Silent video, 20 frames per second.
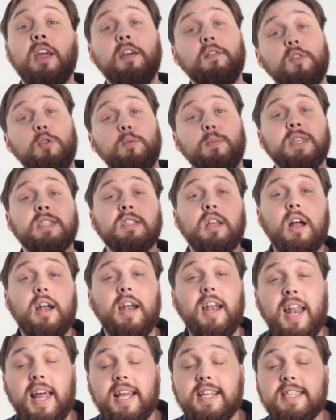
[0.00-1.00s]
If you missed our
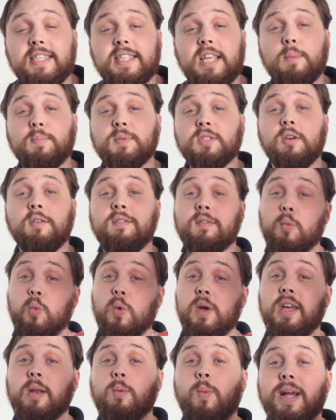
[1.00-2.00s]
latest episode of
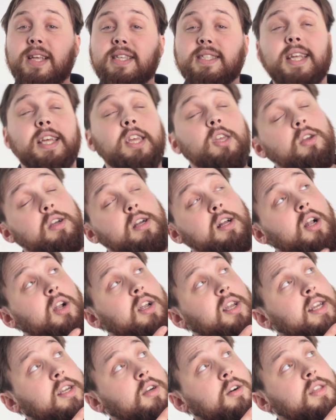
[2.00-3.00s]
Weird Wednesday, you can
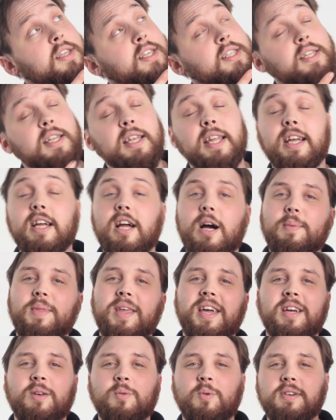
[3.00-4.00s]
click on this link up
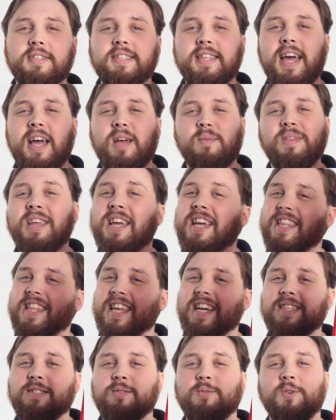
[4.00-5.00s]
there to watch that.
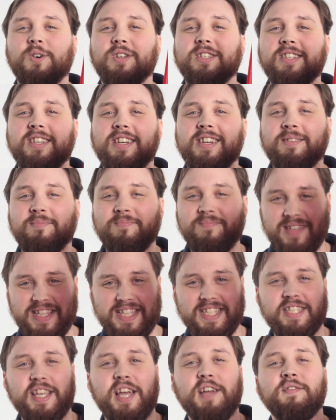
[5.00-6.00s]
Thanks for watching
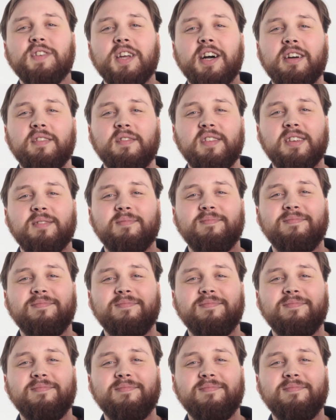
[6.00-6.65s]
and safe diving.